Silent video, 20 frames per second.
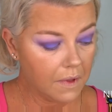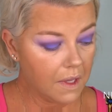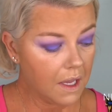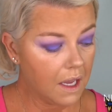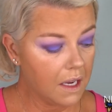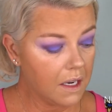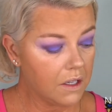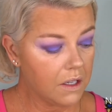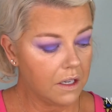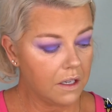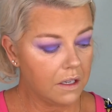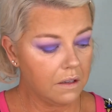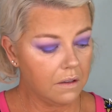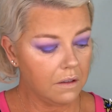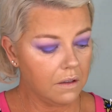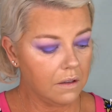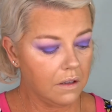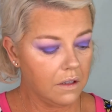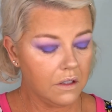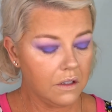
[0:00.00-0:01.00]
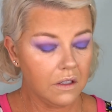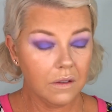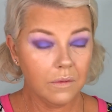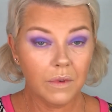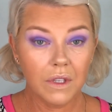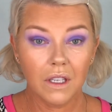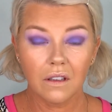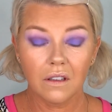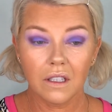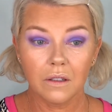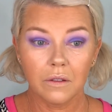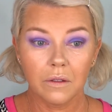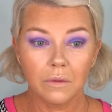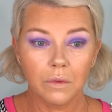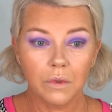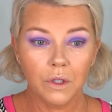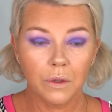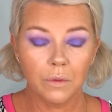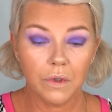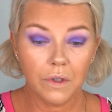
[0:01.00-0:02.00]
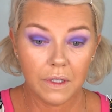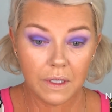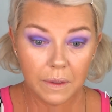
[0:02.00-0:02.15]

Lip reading: Actually, I should be going with Blueberry